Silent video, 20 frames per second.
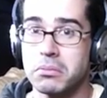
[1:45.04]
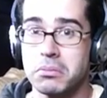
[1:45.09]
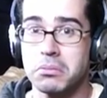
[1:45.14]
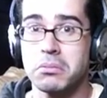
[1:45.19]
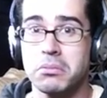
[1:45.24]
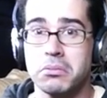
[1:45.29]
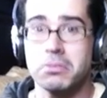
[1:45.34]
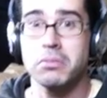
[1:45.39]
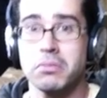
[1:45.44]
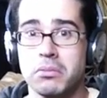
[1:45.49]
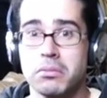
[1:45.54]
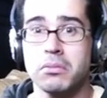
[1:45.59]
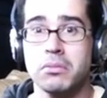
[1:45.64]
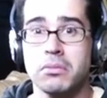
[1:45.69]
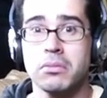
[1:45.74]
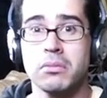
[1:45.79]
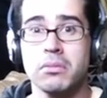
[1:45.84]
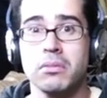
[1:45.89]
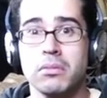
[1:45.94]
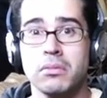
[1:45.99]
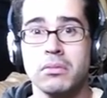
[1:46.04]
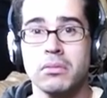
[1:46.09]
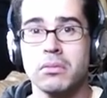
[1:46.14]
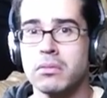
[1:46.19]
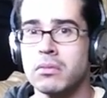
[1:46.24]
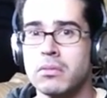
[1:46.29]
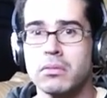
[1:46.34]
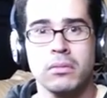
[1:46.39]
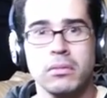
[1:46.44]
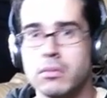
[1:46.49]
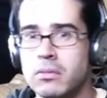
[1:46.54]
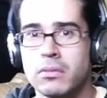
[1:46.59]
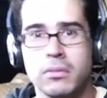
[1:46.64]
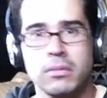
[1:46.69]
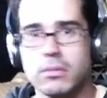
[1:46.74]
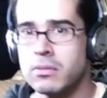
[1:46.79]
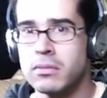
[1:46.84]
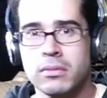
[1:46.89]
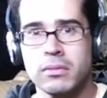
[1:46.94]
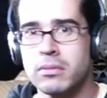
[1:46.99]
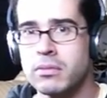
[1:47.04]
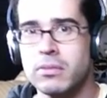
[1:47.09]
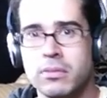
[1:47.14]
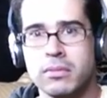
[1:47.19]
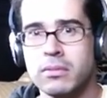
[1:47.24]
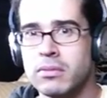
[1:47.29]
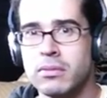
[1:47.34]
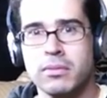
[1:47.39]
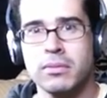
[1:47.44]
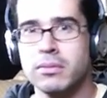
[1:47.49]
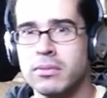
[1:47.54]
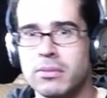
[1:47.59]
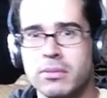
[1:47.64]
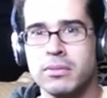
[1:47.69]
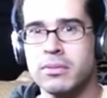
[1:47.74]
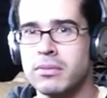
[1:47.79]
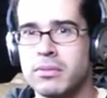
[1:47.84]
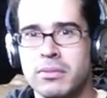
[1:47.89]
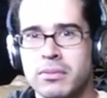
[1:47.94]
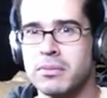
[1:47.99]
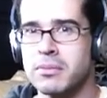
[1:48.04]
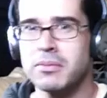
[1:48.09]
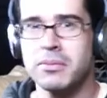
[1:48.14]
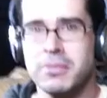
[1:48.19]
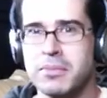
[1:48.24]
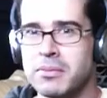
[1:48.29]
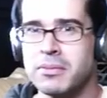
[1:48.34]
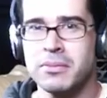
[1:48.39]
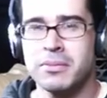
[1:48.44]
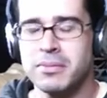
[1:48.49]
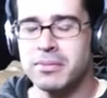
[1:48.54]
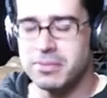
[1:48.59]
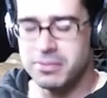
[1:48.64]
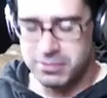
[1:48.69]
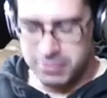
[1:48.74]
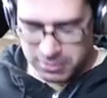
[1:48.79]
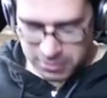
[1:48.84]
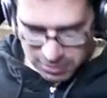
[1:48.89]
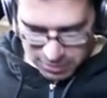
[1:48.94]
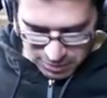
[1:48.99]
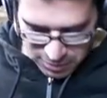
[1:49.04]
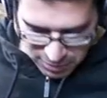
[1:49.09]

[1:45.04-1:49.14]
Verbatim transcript: Can you lift your shirt up so they can see exactly where... Oh, he's saying he doesn't want